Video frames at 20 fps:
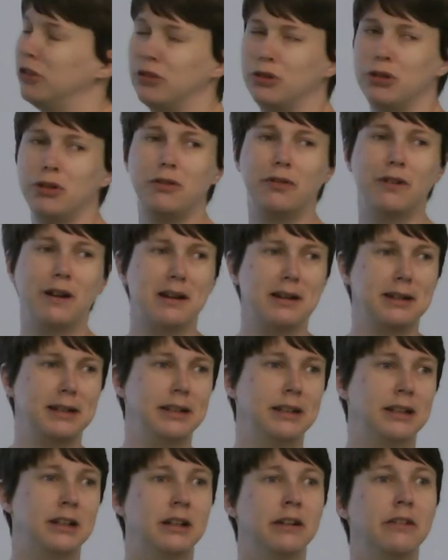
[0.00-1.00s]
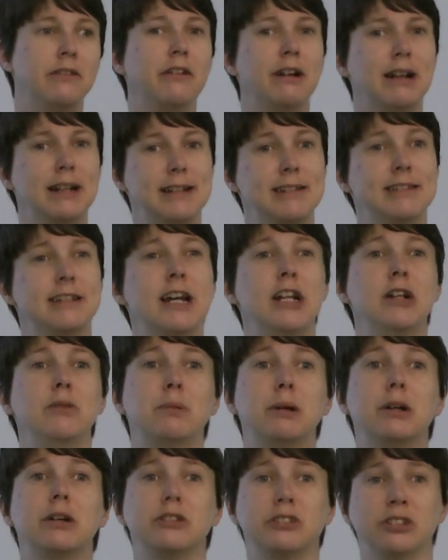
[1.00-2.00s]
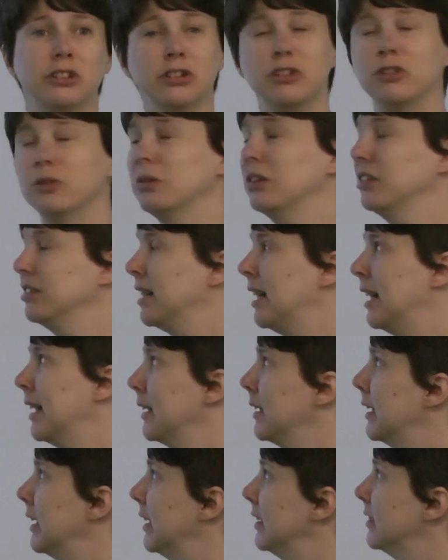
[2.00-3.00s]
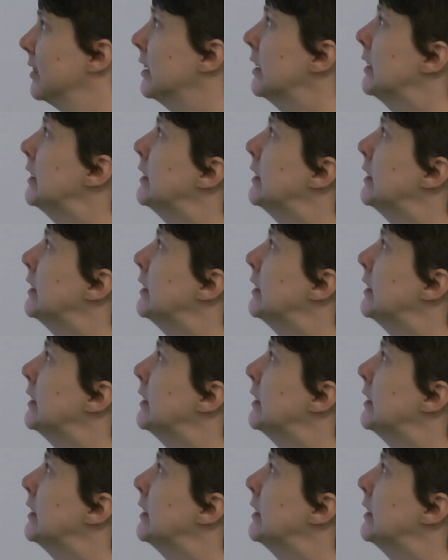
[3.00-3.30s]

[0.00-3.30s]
is too fine for any sane person to want to hand knit.